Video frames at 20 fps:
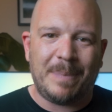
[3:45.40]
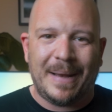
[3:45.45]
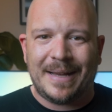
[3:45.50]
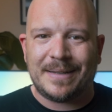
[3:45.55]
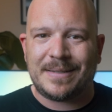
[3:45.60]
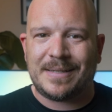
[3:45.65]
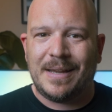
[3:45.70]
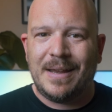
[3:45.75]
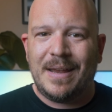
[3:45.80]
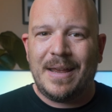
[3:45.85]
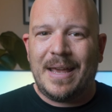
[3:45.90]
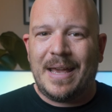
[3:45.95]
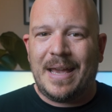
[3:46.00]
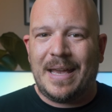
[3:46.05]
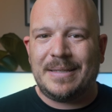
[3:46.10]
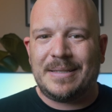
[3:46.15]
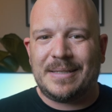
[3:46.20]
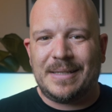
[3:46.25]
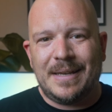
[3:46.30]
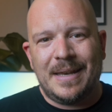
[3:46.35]
but
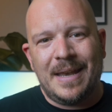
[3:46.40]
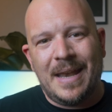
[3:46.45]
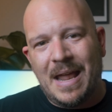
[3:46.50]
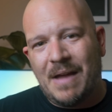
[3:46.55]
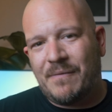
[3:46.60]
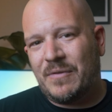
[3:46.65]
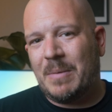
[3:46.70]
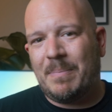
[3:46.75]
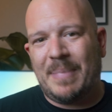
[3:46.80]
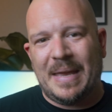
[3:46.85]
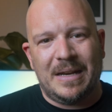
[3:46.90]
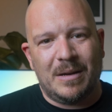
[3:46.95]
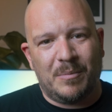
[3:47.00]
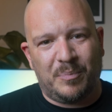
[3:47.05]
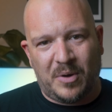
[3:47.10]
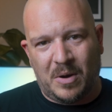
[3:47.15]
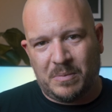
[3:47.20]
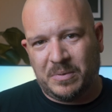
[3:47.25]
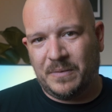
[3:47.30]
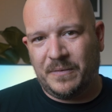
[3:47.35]
it's never been a
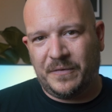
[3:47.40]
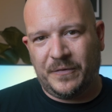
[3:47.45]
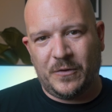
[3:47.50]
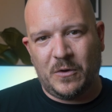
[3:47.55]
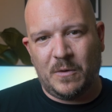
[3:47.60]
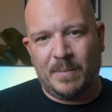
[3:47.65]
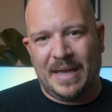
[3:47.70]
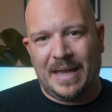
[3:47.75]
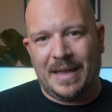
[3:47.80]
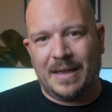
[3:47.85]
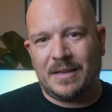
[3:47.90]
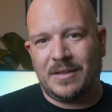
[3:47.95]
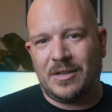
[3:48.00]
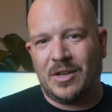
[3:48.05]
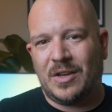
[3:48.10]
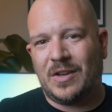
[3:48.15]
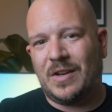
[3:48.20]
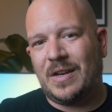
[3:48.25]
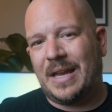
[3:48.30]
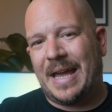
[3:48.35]
problem for me. You
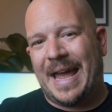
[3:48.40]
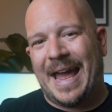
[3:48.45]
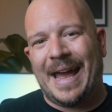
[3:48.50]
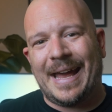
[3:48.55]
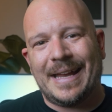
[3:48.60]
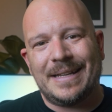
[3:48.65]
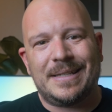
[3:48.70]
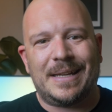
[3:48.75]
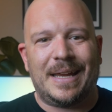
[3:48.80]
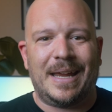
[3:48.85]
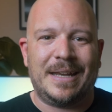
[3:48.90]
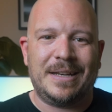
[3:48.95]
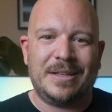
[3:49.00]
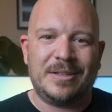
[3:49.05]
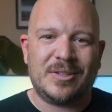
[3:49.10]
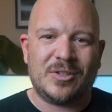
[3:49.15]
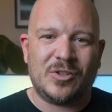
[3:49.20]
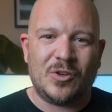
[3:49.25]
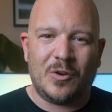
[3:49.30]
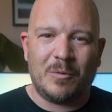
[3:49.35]
can add an
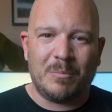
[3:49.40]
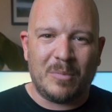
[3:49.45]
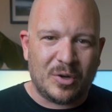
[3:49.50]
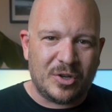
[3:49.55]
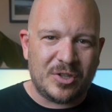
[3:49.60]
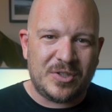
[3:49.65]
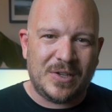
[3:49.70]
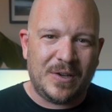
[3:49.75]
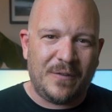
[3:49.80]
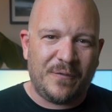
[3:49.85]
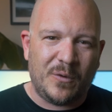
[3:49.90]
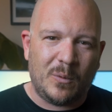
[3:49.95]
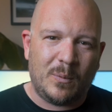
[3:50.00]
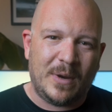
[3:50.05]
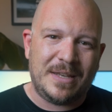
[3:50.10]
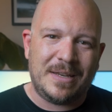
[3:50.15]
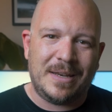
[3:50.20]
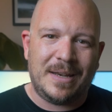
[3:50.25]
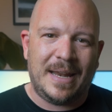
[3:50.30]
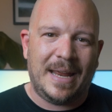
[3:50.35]
external monitor for
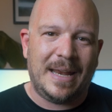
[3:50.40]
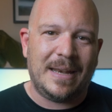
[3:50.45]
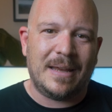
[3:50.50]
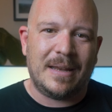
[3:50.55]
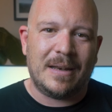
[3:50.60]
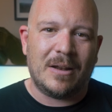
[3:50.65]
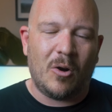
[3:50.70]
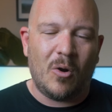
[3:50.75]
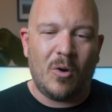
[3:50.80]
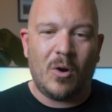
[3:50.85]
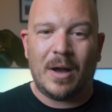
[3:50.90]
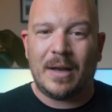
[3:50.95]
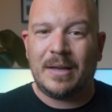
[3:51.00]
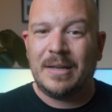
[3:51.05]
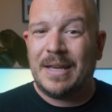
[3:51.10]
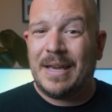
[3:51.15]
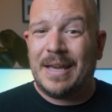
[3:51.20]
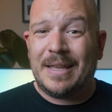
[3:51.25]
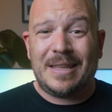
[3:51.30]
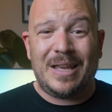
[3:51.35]
when you need it, or
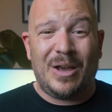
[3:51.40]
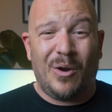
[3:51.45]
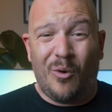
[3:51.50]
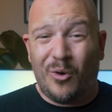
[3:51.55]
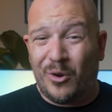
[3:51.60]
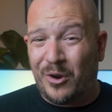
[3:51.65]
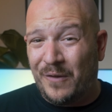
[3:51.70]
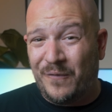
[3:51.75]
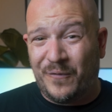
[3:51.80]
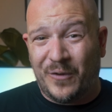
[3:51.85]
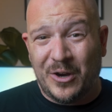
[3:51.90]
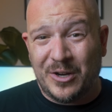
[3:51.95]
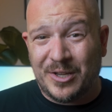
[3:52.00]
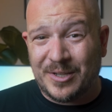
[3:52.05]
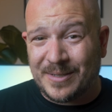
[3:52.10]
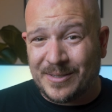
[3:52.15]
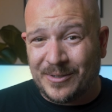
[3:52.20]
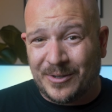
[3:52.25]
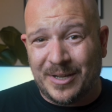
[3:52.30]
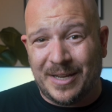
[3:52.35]
the
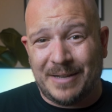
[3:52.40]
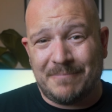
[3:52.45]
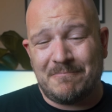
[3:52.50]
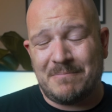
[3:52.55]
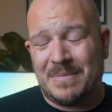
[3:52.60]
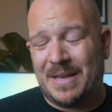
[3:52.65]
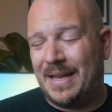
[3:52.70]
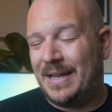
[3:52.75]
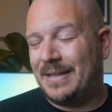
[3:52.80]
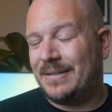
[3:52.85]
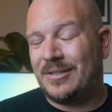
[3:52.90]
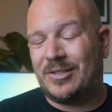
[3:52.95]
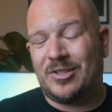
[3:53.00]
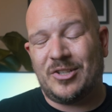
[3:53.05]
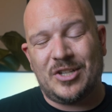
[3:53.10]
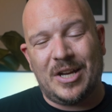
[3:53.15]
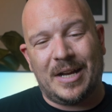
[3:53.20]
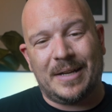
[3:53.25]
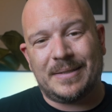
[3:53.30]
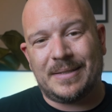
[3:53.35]
autofocus on it.
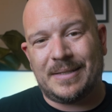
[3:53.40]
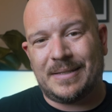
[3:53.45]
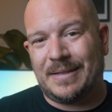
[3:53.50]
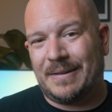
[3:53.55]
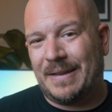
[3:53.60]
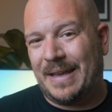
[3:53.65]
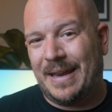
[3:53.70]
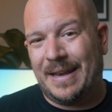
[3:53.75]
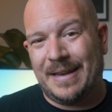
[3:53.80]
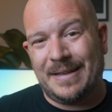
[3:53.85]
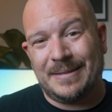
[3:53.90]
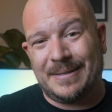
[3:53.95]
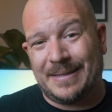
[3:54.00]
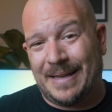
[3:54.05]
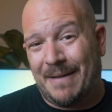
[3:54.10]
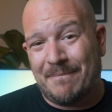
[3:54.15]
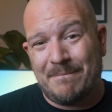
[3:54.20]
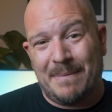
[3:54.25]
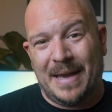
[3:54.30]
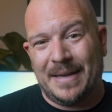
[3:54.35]
It is
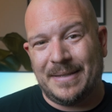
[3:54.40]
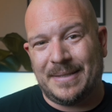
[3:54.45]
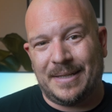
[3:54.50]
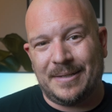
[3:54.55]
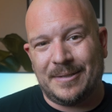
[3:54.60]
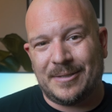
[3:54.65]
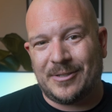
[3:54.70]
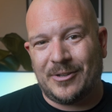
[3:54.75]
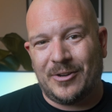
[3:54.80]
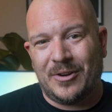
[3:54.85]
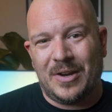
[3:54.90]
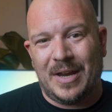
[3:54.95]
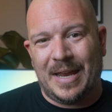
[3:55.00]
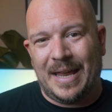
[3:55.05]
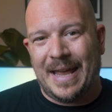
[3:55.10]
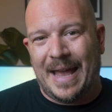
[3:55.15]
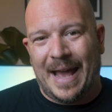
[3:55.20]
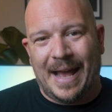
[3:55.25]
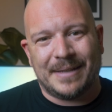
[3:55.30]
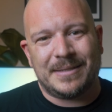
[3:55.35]
amazing. So
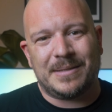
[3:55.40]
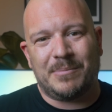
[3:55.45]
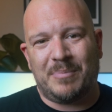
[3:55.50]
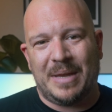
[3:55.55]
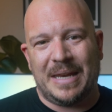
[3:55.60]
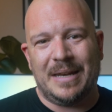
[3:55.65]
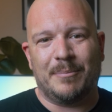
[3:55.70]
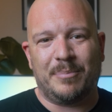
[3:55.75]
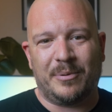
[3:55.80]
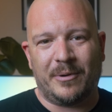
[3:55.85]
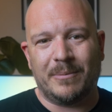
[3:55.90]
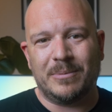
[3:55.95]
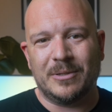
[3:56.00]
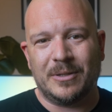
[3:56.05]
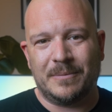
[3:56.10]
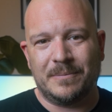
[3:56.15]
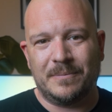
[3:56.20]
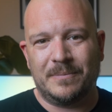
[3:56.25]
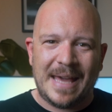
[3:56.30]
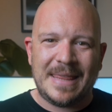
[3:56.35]
it hasn't been a
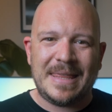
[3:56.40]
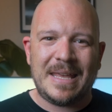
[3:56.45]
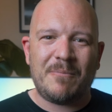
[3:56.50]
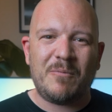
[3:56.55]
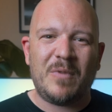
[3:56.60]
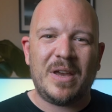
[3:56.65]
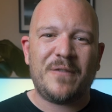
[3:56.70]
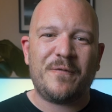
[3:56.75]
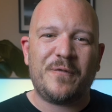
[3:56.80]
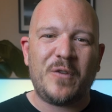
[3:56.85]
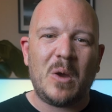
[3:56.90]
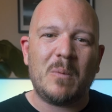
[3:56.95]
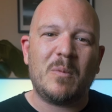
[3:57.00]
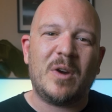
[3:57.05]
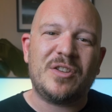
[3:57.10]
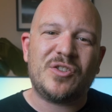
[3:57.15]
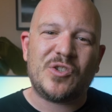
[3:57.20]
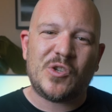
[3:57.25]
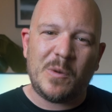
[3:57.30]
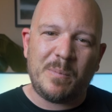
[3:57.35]
problem. And then with
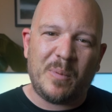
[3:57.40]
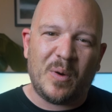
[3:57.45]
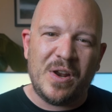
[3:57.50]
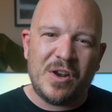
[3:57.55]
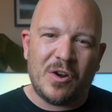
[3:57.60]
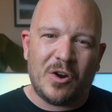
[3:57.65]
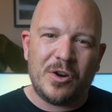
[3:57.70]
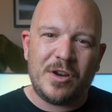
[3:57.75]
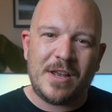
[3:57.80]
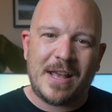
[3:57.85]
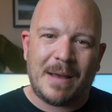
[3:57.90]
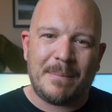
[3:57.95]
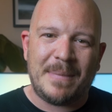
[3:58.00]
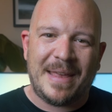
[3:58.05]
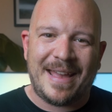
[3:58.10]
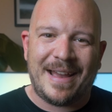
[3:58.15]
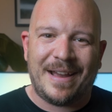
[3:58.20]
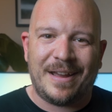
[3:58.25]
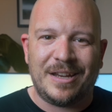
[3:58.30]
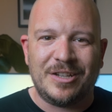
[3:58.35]
Firmware 2.0
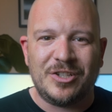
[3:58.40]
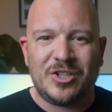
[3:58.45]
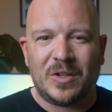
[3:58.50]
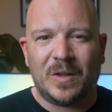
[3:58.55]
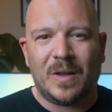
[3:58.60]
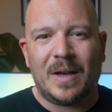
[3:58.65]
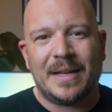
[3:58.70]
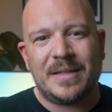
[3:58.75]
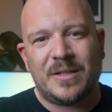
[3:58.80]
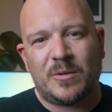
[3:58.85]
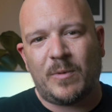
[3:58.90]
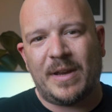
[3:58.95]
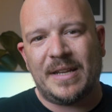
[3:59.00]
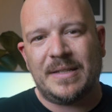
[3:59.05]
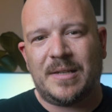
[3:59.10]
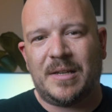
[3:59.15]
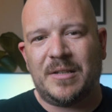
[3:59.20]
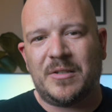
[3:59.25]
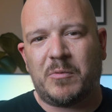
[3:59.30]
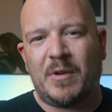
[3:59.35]
coming out in July
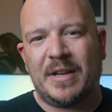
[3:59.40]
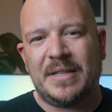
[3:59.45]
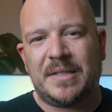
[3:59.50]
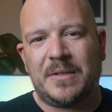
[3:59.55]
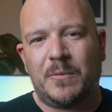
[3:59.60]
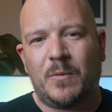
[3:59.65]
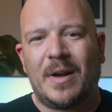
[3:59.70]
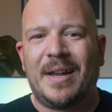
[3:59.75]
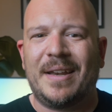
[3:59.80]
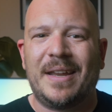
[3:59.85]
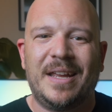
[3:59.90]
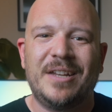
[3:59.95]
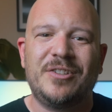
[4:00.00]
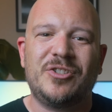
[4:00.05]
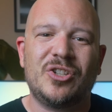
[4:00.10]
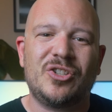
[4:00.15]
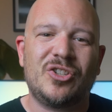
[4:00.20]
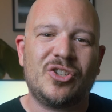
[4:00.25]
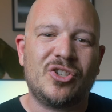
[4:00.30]
2021, it just